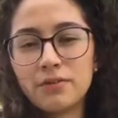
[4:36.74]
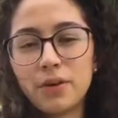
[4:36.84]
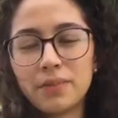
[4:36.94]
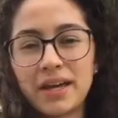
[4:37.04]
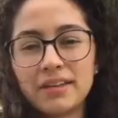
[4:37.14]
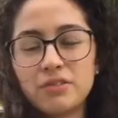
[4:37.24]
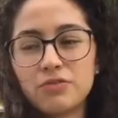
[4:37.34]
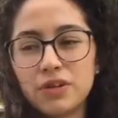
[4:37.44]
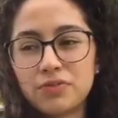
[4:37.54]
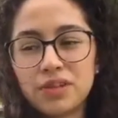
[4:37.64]
from
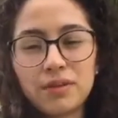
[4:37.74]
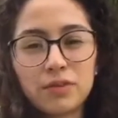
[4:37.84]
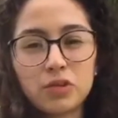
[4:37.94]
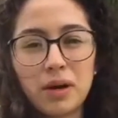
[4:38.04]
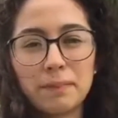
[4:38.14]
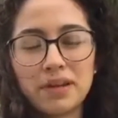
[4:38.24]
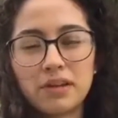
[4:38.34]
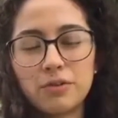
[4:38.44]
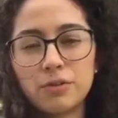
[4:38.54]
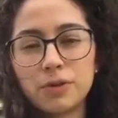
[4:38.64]
1950 to a
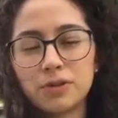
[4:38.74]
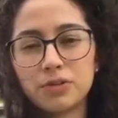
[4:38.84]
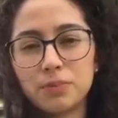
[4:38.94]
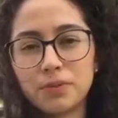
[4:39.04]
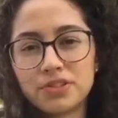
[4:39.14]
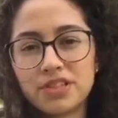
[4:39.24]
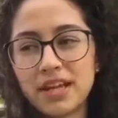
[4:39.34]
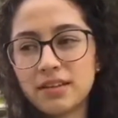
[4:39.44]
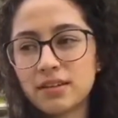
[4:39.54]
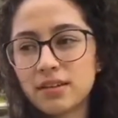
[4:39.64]
peak of over
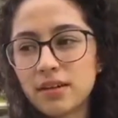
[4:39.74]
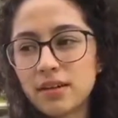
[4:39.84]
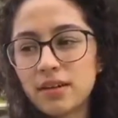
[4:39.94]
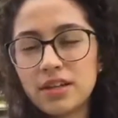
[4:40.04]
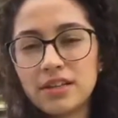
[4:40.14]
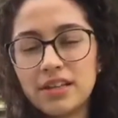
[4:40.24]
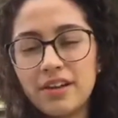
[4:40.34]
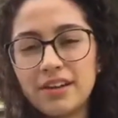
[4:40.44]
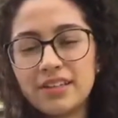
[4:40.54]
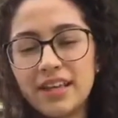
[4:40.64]
2% in the
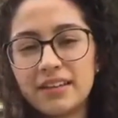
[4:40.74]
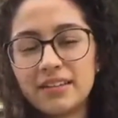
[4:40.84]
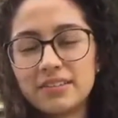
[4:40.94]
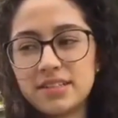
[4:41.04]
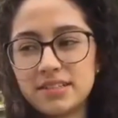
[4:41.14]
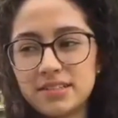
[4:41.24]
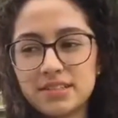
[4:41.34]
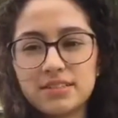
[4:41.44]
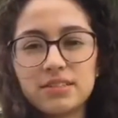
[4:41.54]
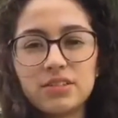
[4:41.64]
early
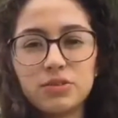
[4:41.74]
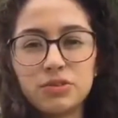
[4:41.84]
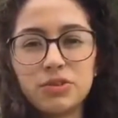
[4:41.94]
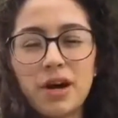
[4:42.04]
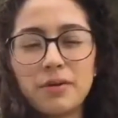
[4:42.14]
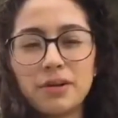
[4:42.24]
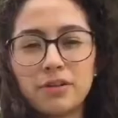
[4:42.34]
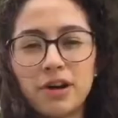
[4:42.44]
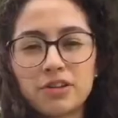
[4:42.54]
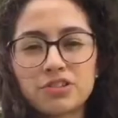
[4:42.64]
1960s due to a
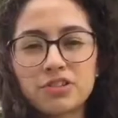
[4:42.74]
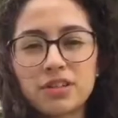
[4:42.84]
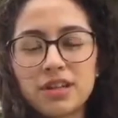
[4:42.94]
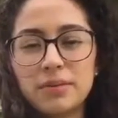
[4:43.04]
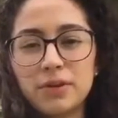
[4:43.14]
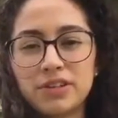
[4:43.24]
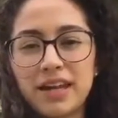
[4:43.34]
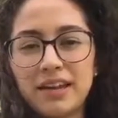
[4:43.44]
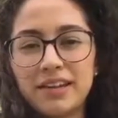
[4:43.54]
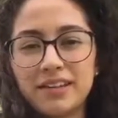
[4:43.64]
reduction in
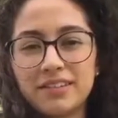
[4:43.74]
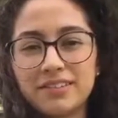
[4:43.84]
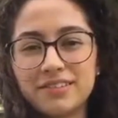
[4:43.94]
mortality.